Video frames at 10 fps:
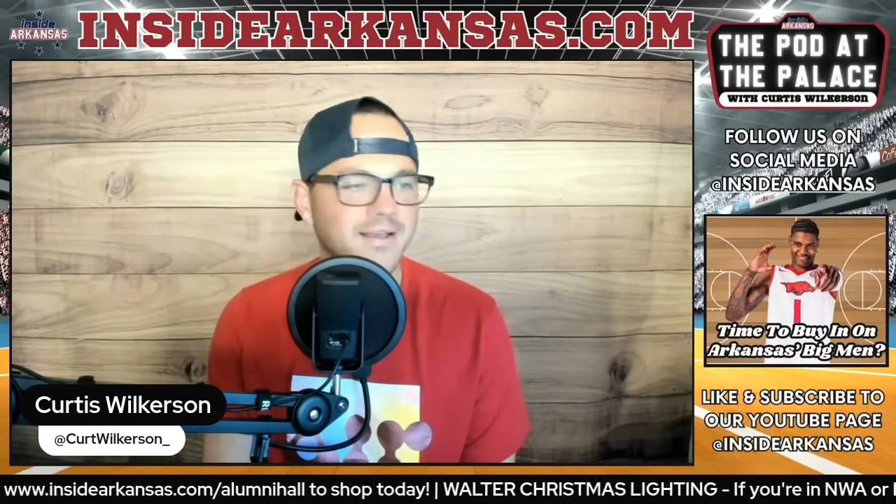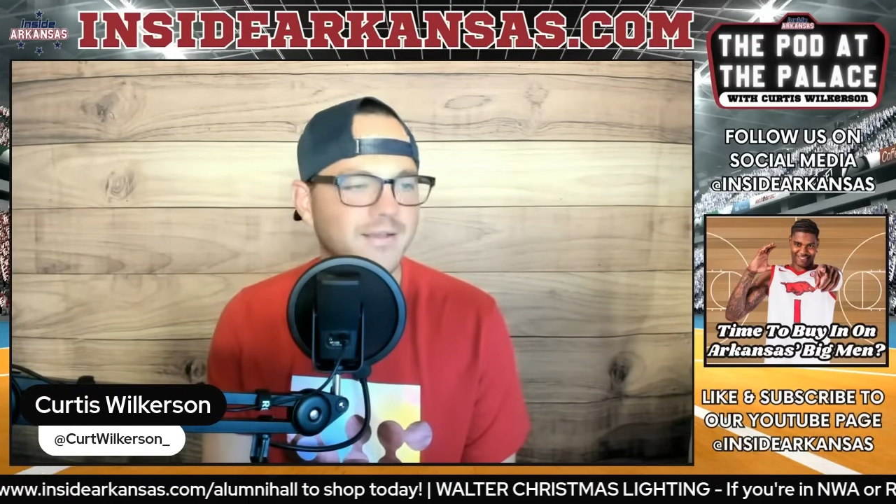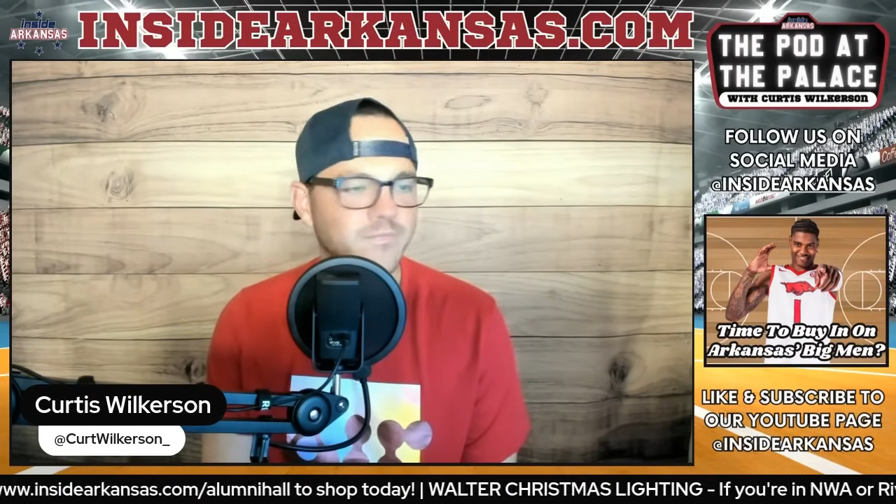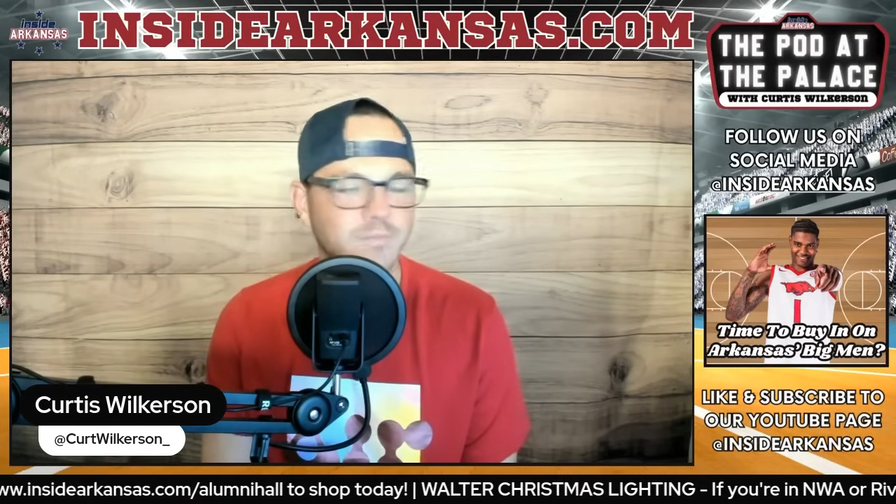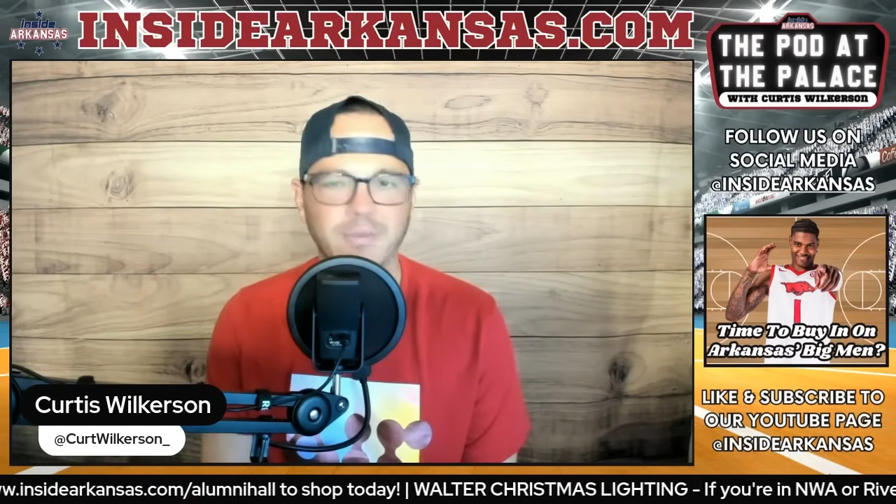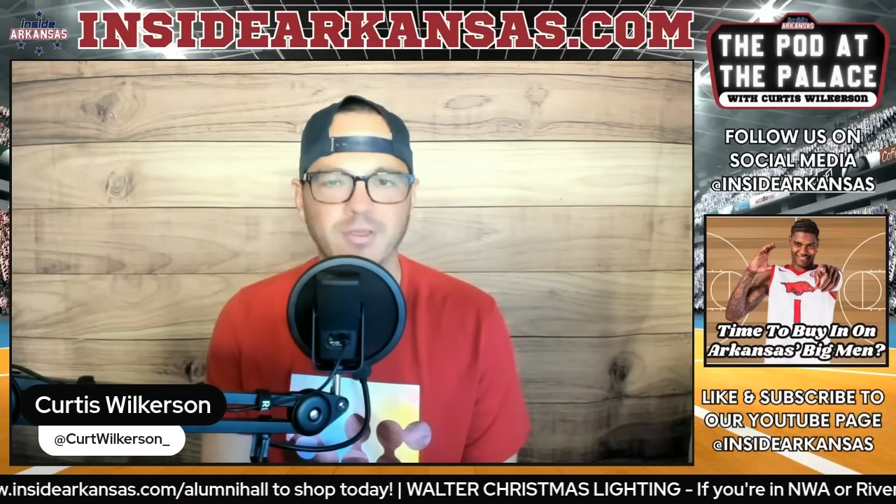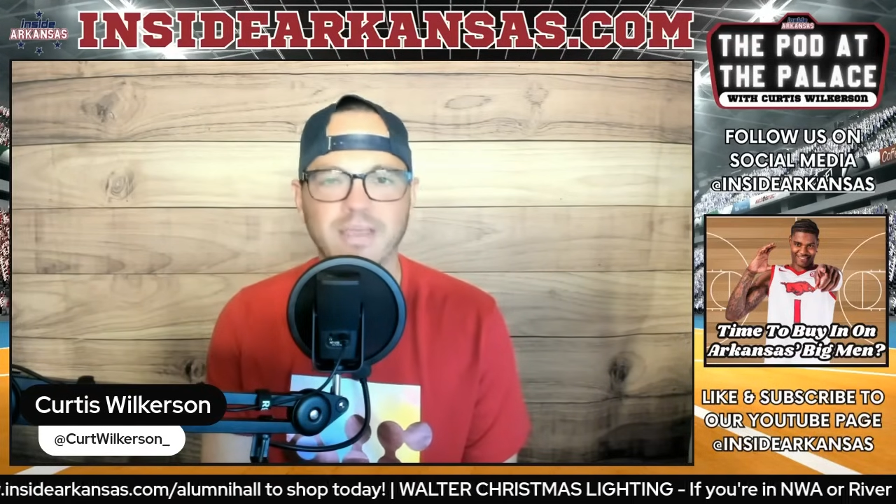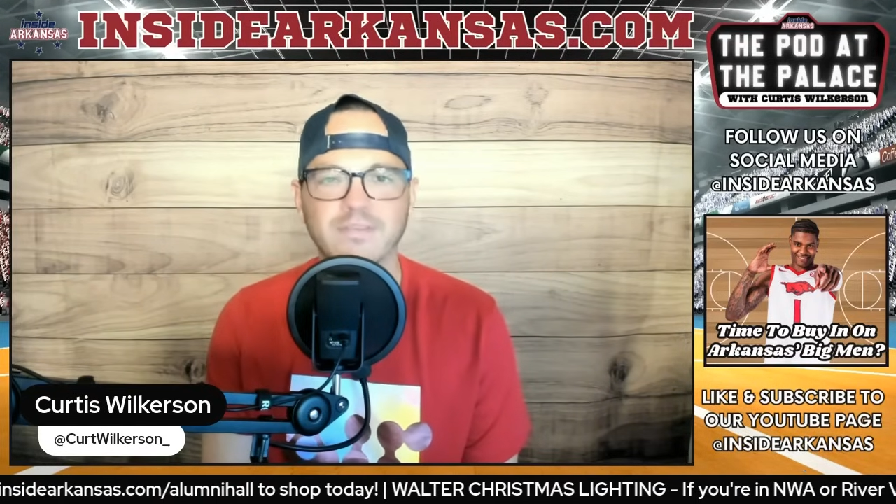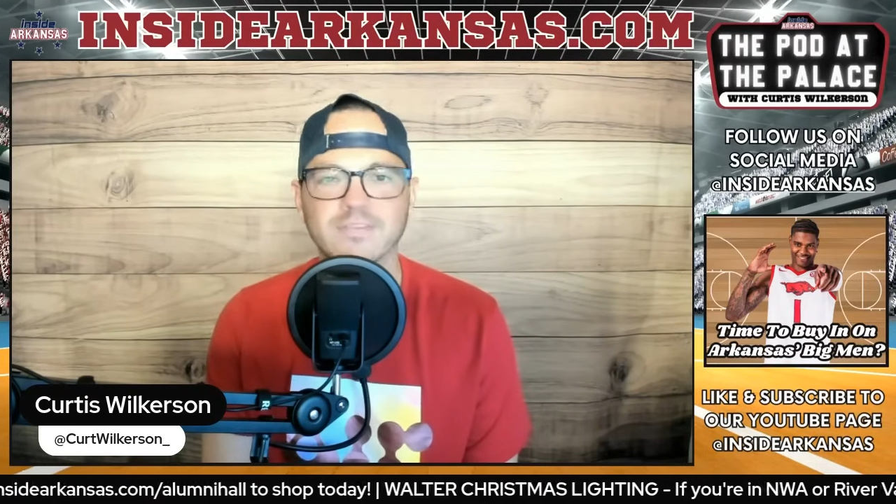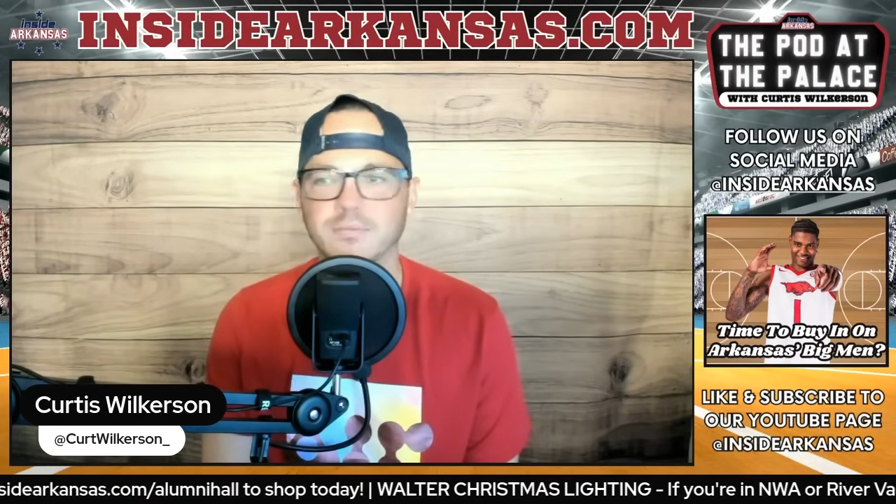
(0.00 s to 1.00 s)
Maybe they'll
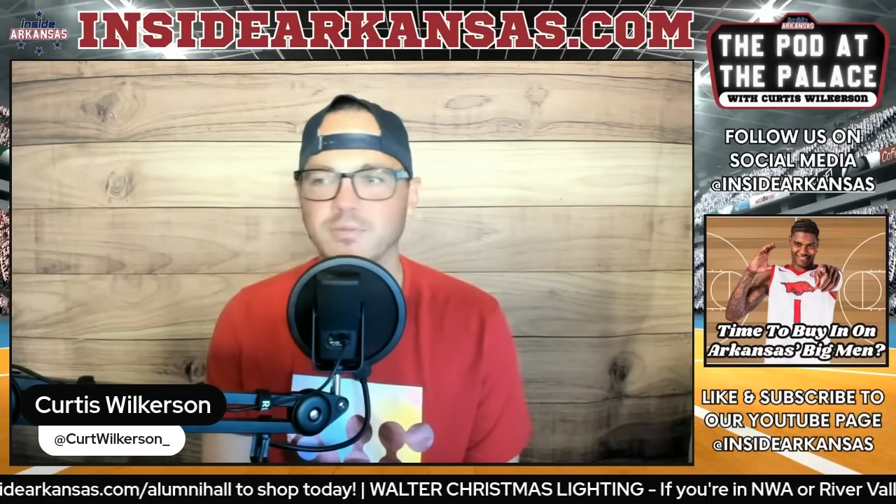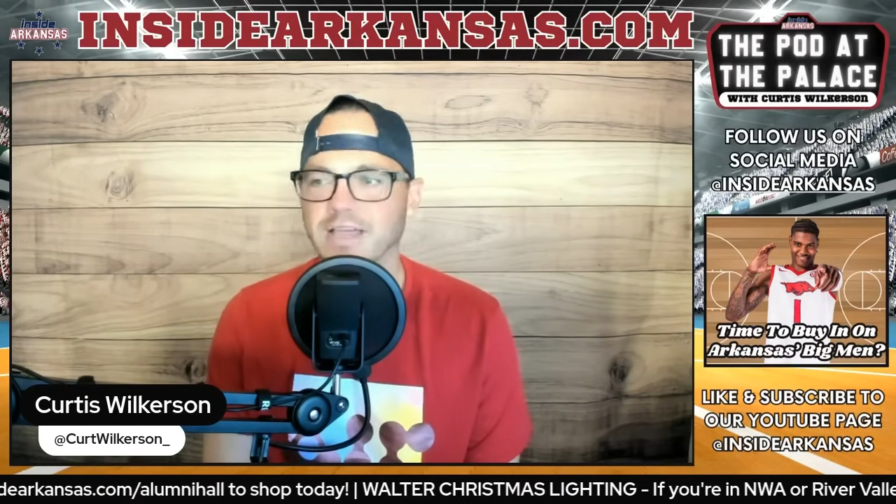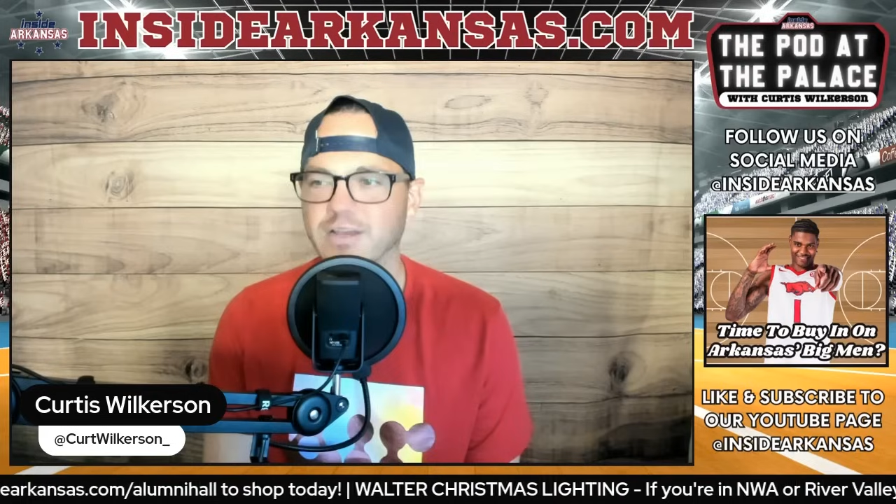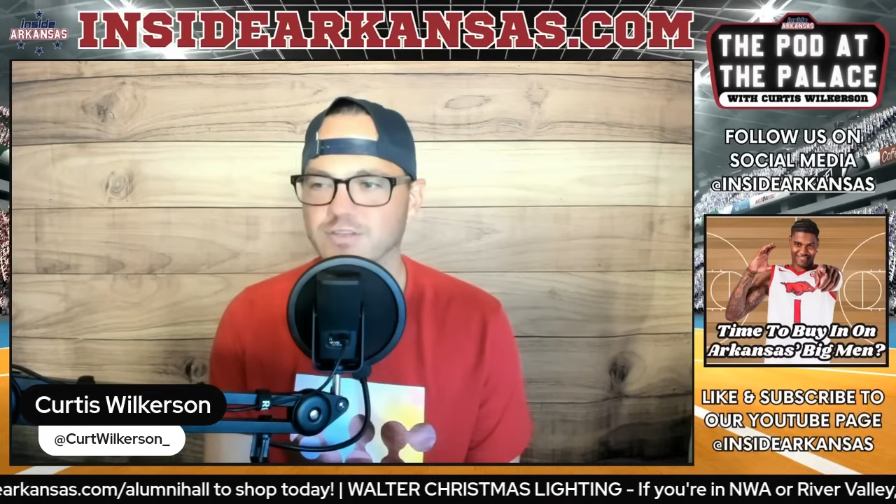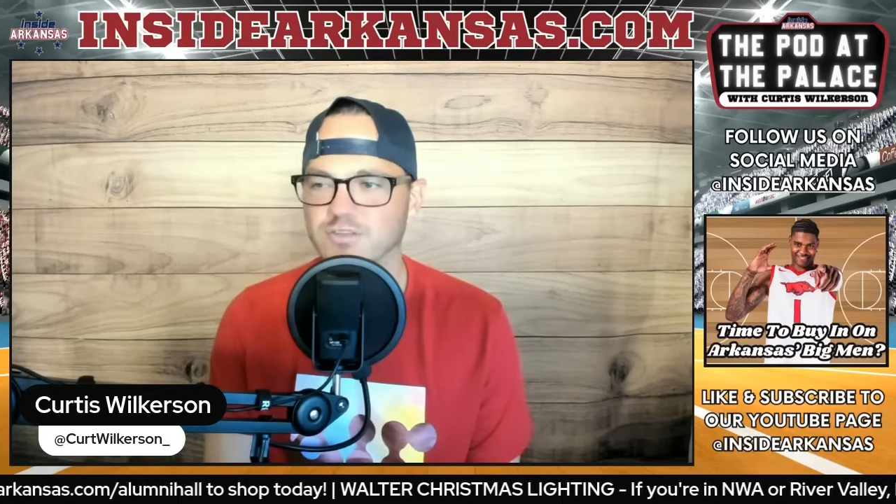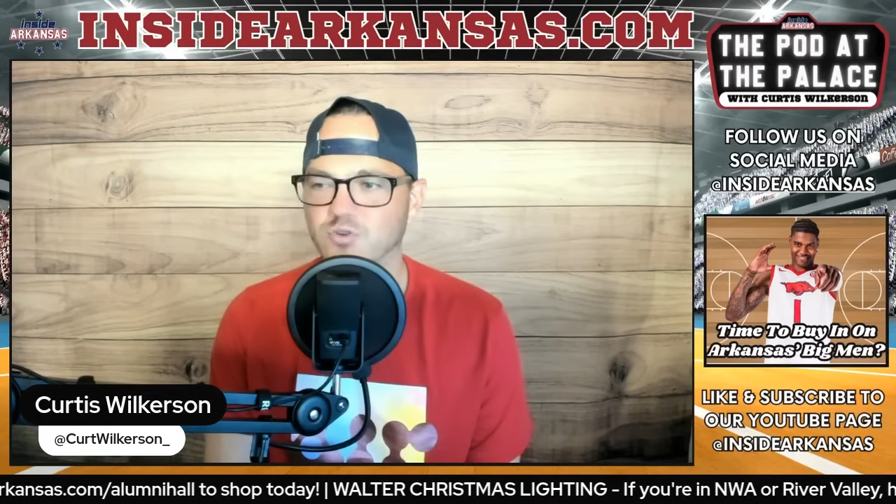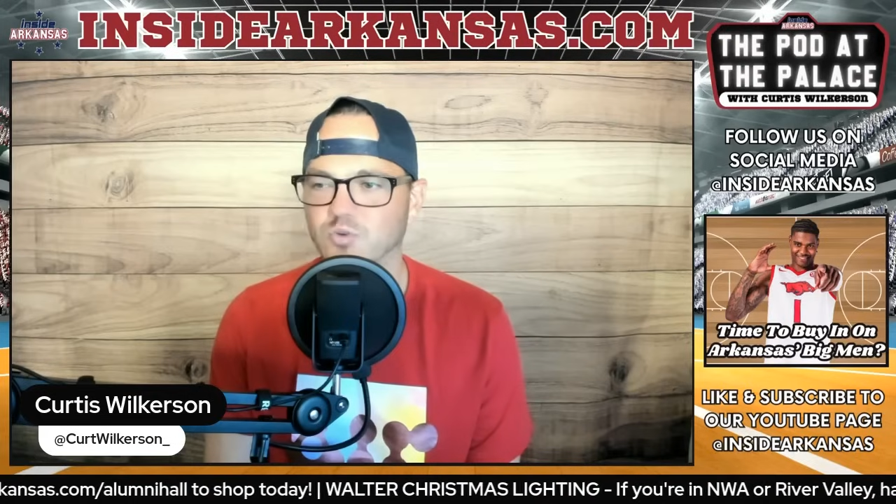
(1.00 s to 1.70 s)
give us a play or two,